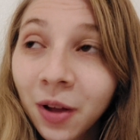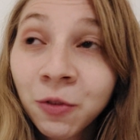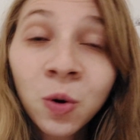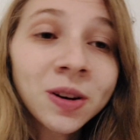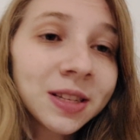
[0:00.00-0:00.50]

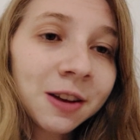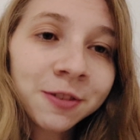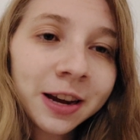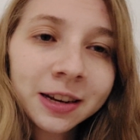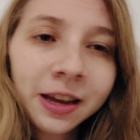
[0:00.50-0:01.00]
Of course,
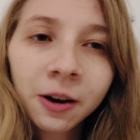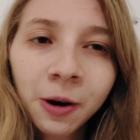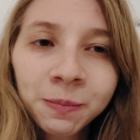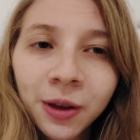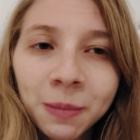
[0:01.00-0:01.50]
every
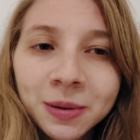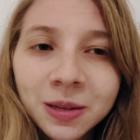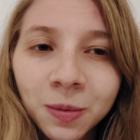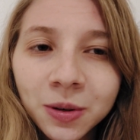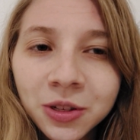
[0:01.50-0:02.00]
Enneagram type is
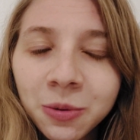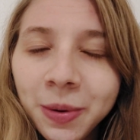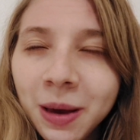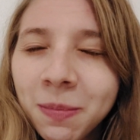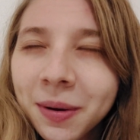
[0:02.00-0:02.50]
the worst to
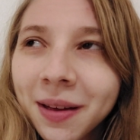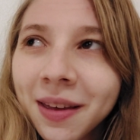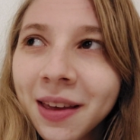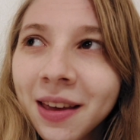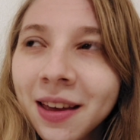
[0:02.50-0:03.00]
be, but
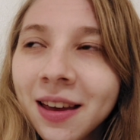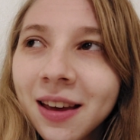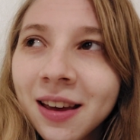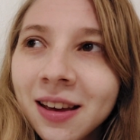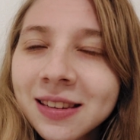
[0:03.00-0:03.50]

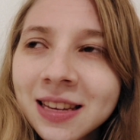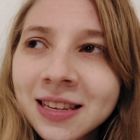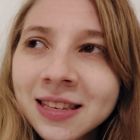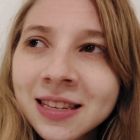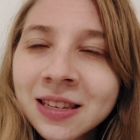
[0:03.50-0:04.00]

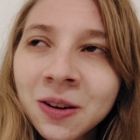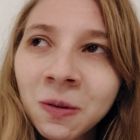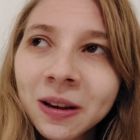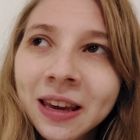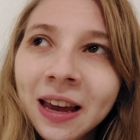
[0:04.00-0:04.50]
sixes
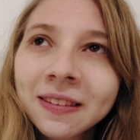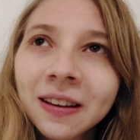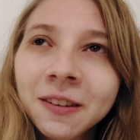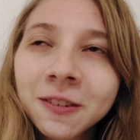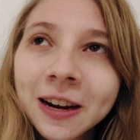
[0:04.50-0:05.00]
don't get
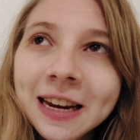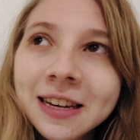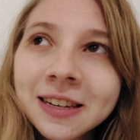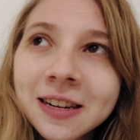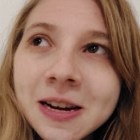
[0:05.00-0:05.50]
a
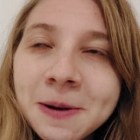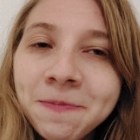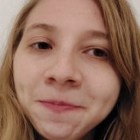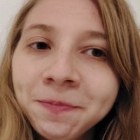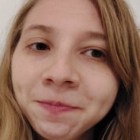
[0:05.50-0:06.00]
great
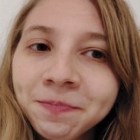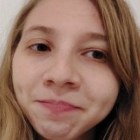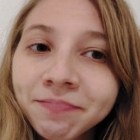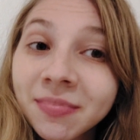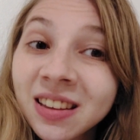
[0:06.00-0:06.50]

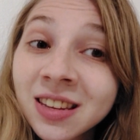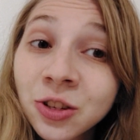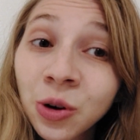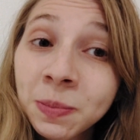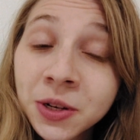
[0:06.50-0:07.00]

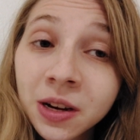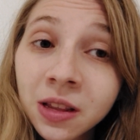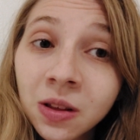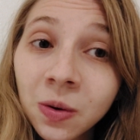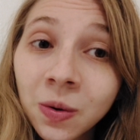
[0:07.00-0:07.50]

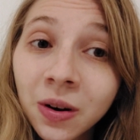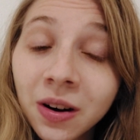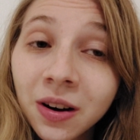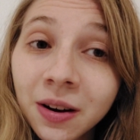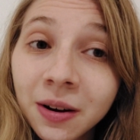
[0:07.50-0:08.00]
description
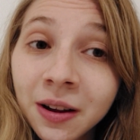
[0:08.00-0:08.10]
or